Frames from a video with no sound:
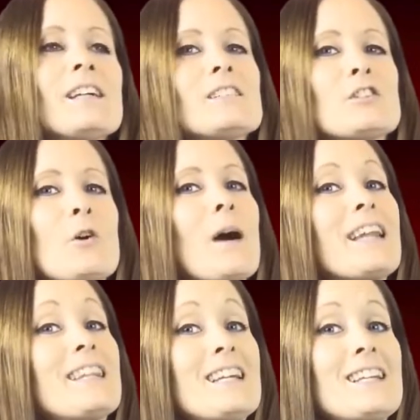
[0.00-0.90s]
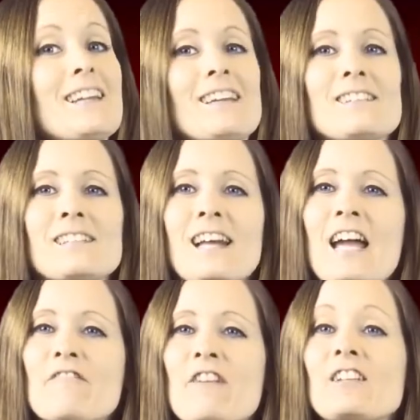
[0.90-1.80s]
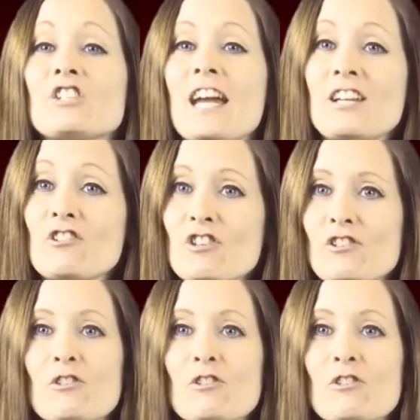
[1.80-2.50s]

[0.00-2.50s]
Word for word: So, and then his life changes.